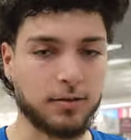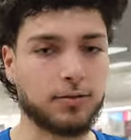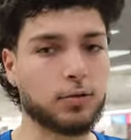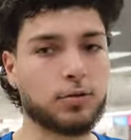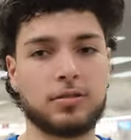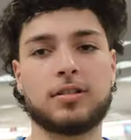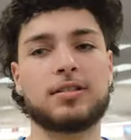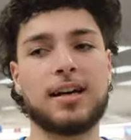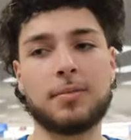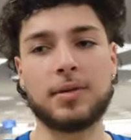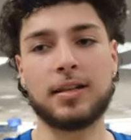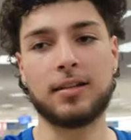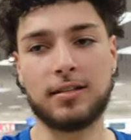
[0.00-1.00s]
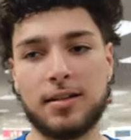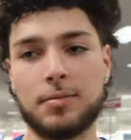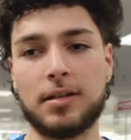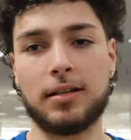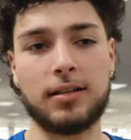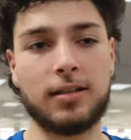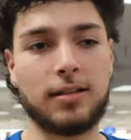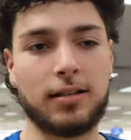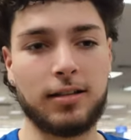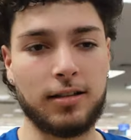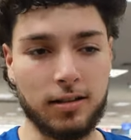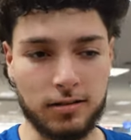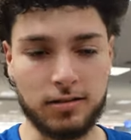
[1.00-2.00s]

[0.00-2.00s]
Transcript: full does not mean there's gonna be good